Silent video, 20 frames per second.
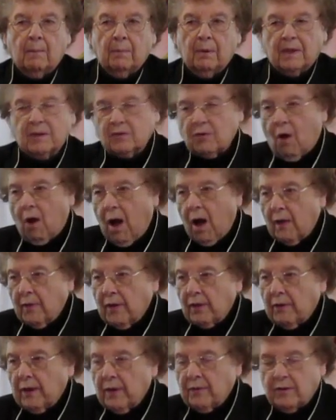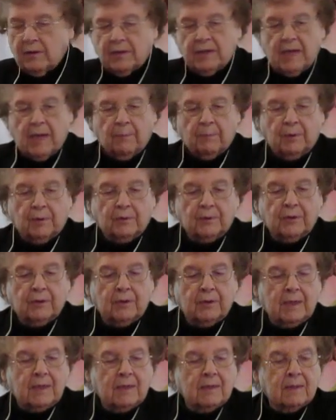plus all their other temple
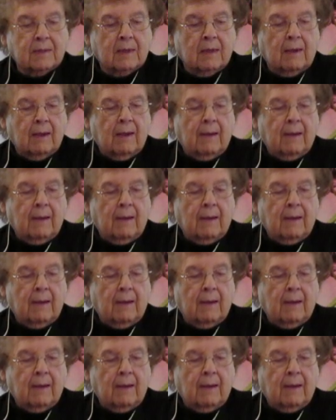duties,